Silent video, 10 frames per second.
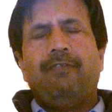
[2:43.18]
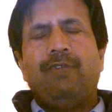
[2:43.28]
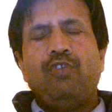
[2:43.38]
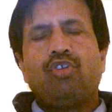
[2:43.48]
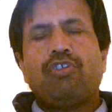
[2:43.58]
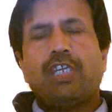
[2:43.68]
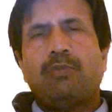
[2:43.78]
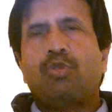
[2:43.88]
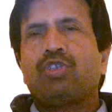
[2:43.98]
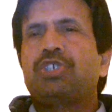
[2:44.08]
when we are
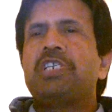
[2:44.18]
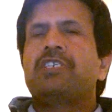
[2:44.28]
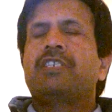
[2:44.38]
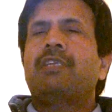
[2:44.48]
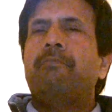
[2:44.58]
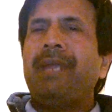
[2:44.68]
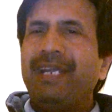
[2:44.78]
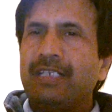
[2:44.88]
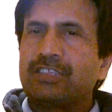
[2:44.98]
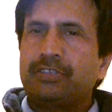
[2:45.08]
talking about the changes in the
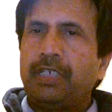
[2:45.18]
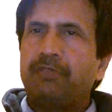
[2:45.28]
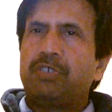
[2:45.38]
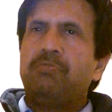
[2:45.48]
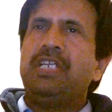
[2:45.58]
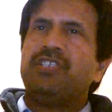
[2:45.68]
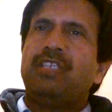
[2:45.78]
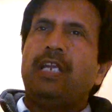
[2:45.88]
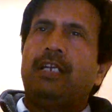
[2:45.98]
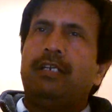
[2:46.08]
mental state, which
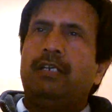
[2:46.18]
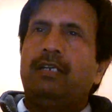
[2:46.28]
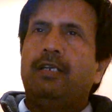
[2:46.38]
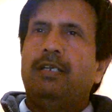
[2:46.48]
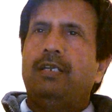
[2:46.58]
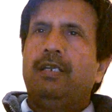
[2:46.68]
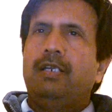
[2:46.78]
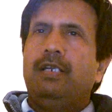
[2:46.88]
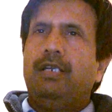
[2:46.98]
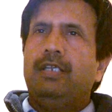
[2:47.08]
means that uh,
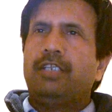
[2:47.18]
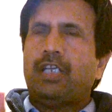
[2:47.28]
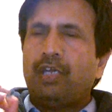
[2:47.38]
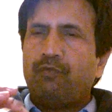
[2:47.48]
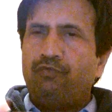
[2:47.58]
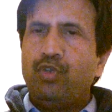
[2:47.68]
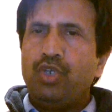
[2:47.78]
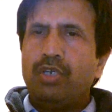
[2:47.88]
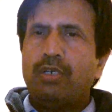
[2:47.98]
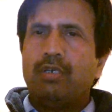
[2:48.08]
the
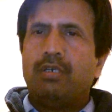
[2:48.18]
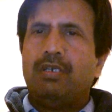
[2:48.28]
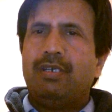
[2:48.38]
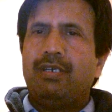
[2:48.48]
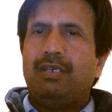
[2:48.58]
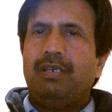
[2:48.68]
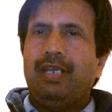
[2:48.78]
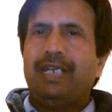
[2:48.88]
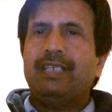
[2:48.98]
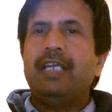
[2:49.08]
confusion
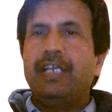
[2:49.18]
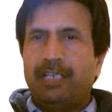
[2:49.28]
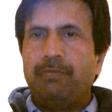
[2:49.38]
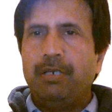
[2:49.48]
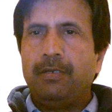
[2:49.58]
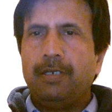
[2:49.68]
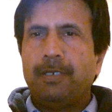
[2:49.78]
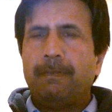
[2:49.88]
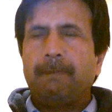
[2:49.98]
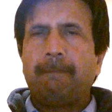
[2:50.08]
and the
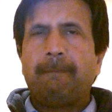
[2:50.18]
irritability.